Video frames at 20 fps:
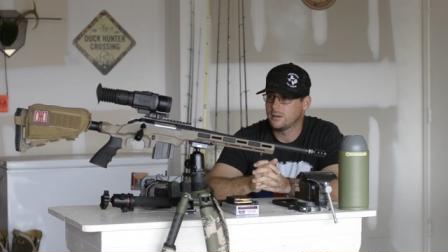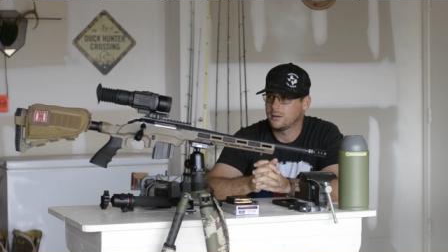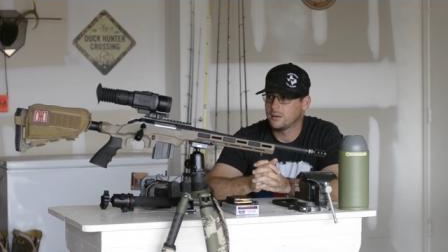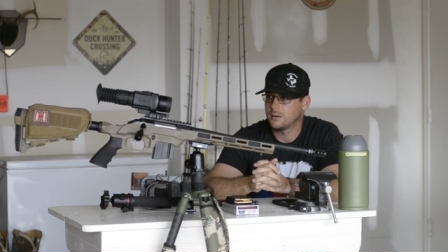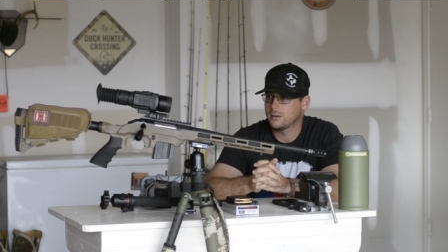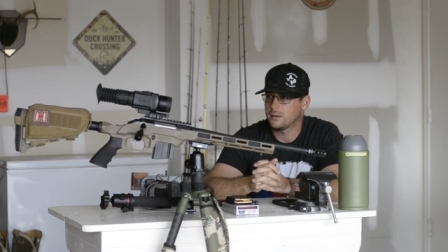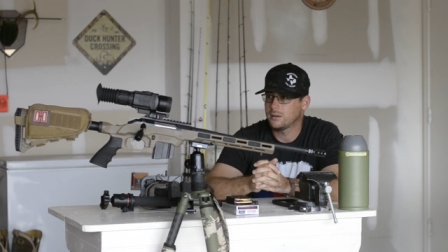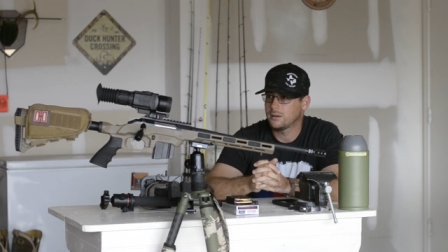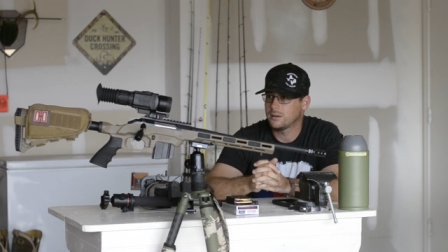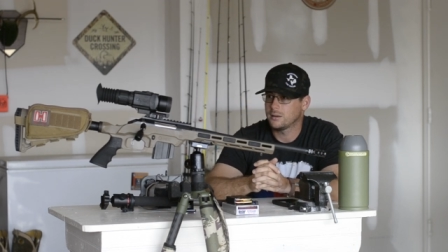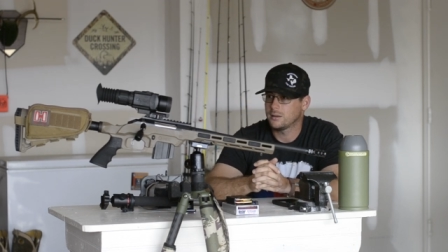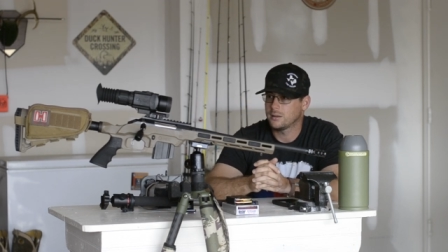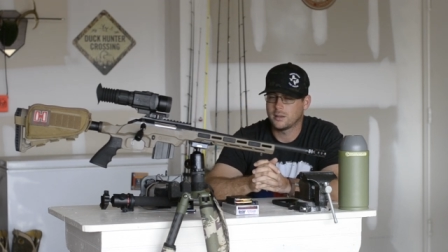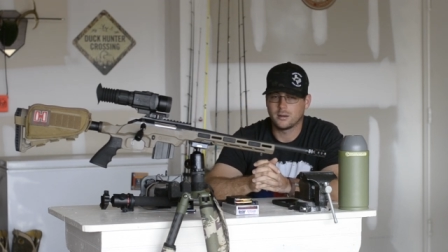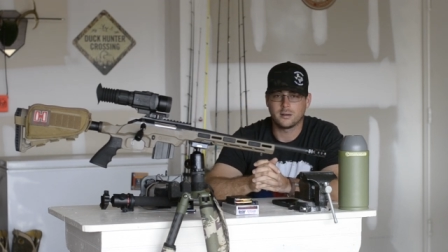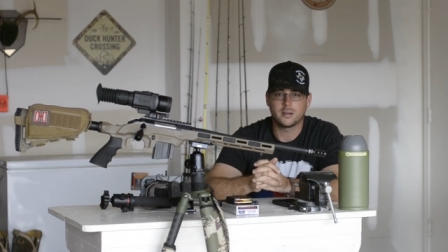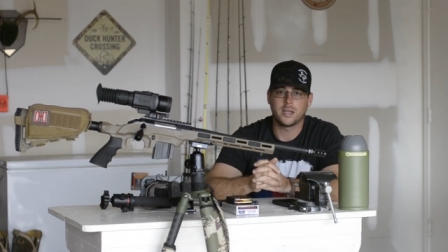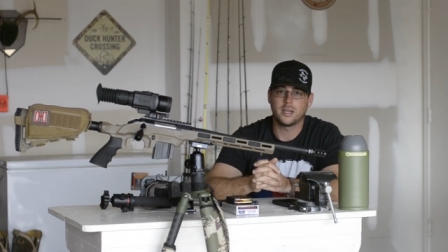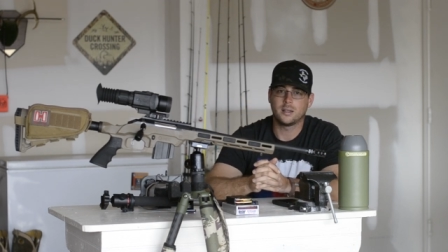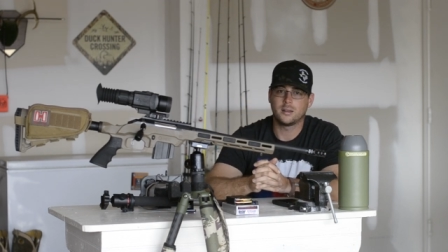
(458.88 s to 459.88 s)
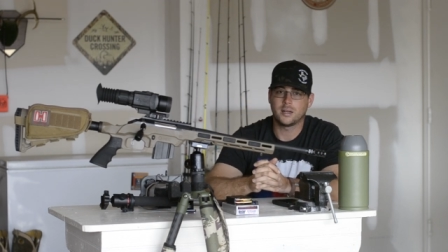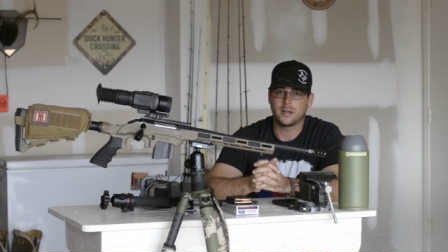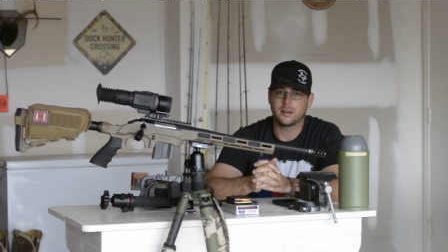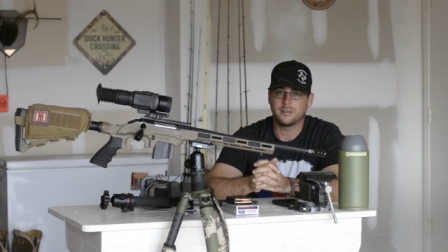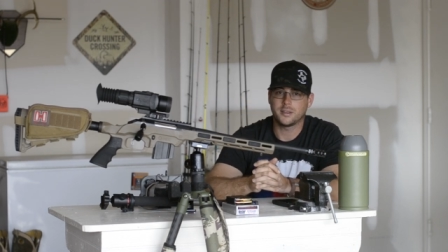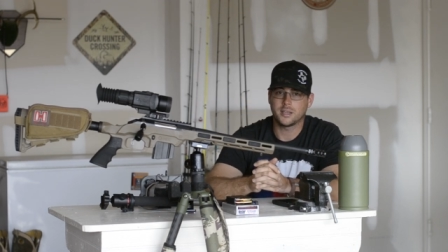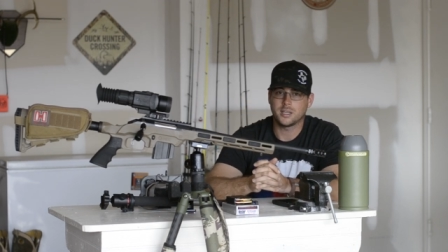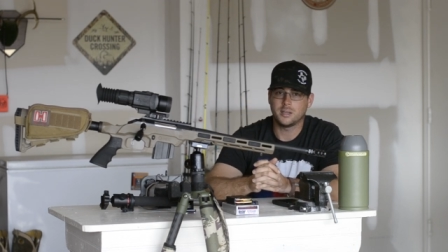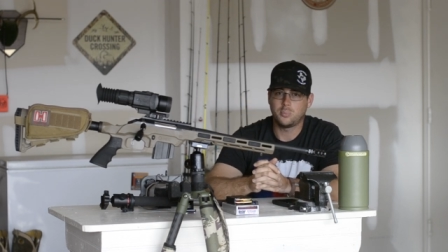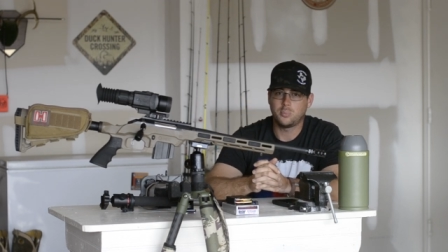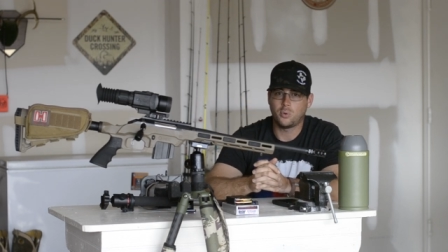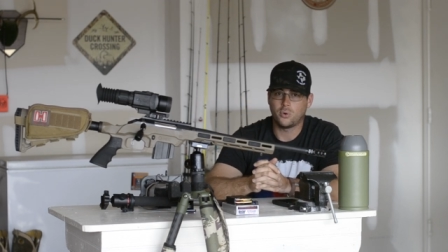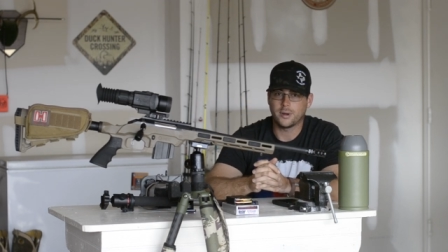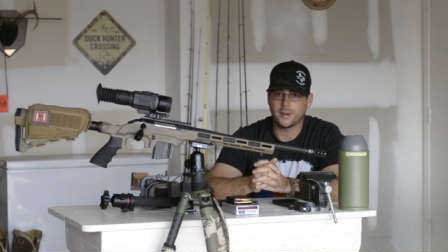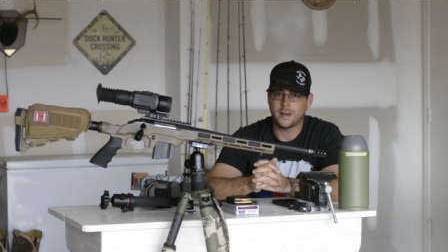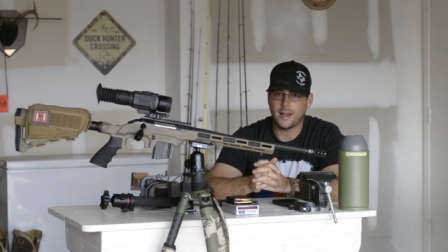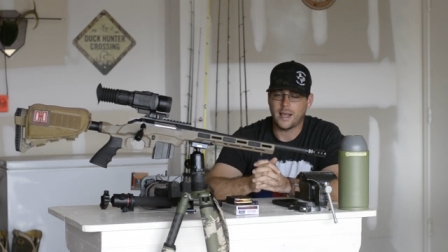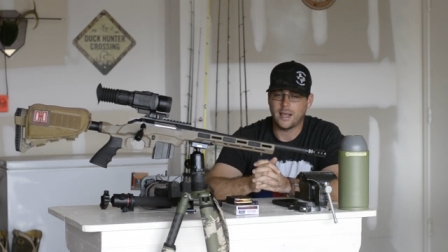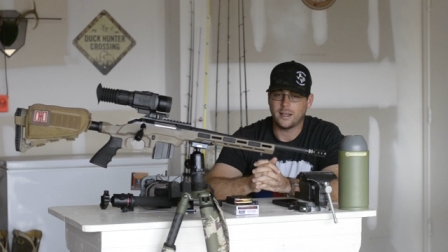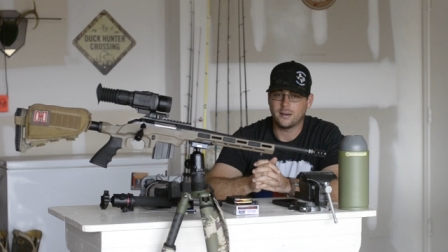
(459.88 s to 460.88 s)
but it'll kill
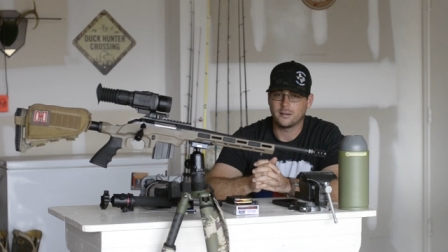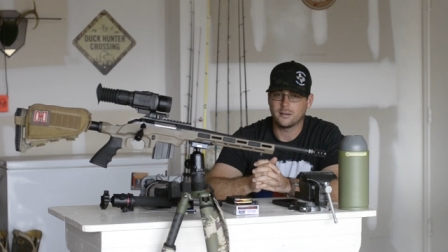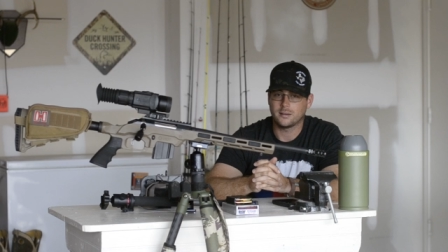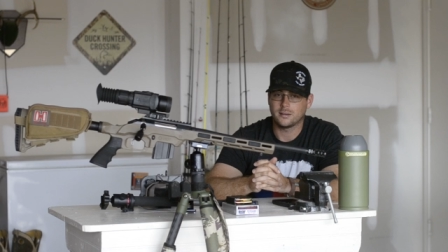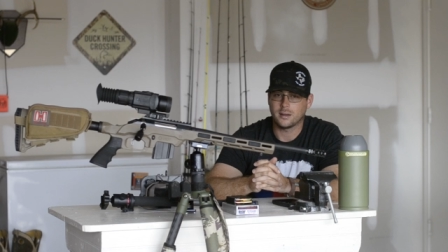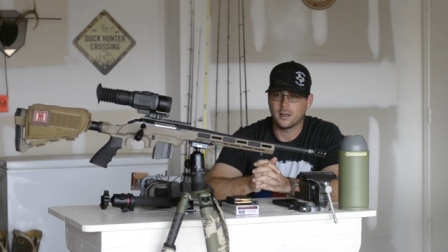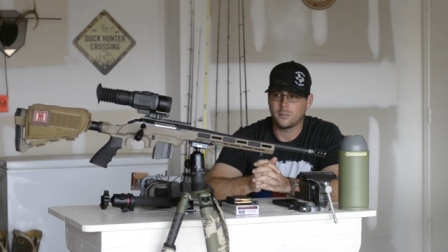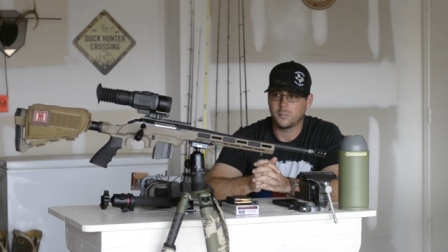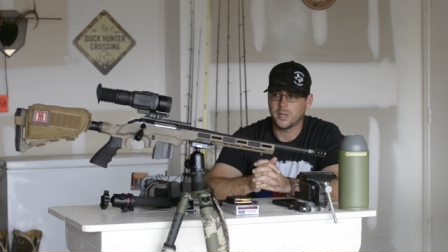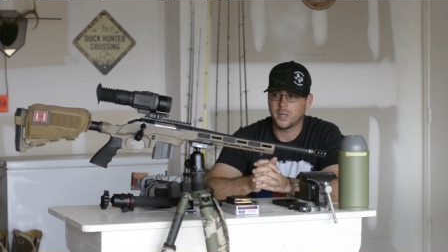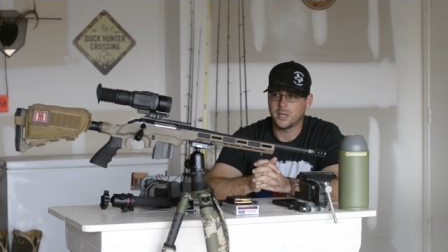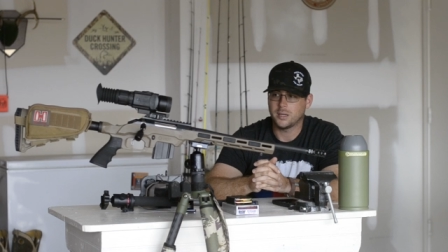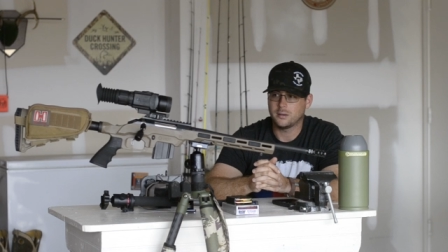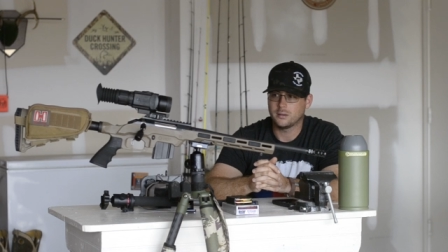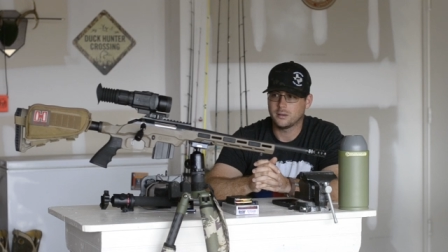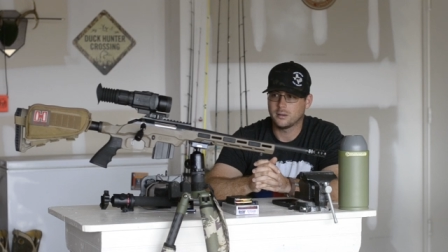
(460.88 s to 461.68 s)
anything you point it at.